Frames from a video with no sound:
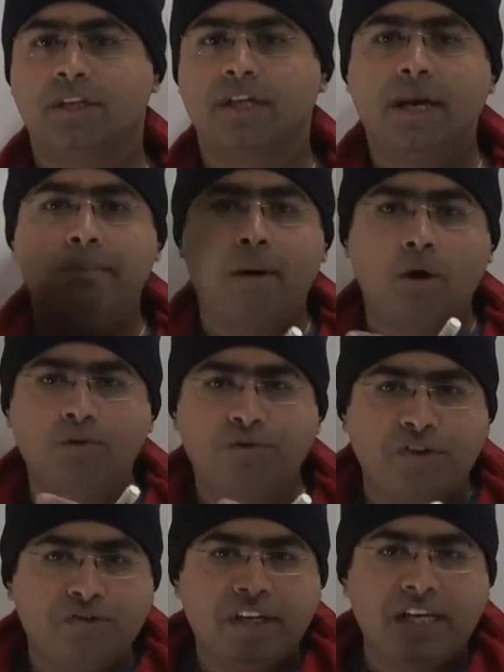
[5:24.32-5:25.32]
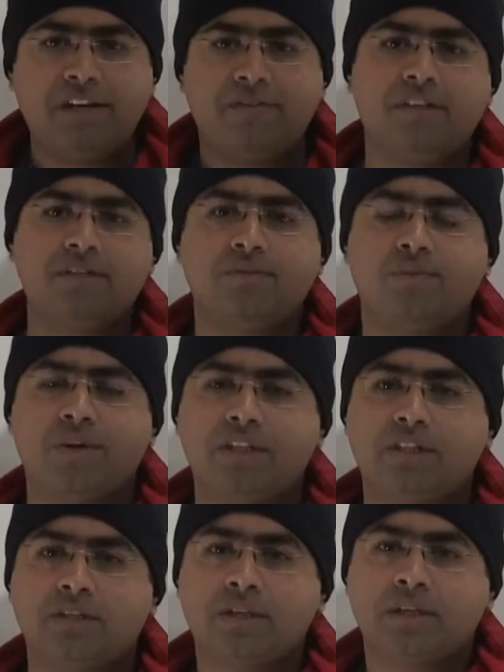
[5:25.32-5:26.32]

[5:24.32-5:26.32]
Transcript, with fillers: There are about 50 rivers which